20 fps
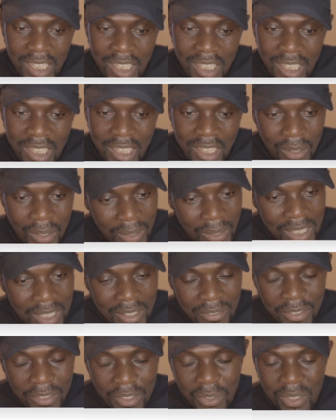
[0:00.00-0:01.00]
I'll end the
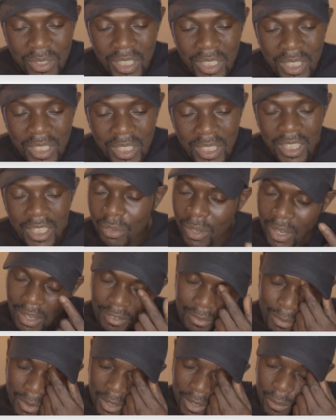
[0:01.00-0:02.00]
video here. If you have
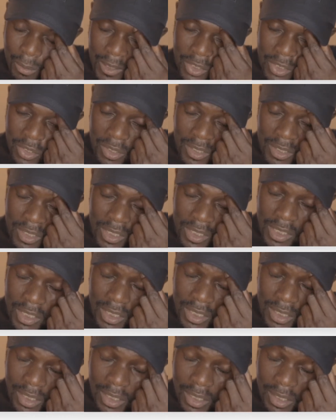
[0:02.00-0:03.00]
more questions,
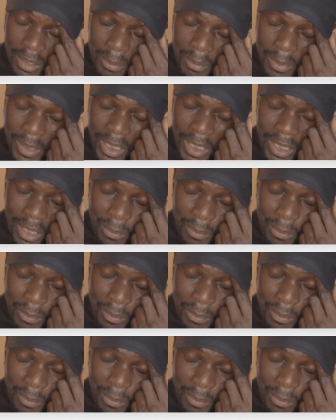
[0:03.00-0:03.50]
bring them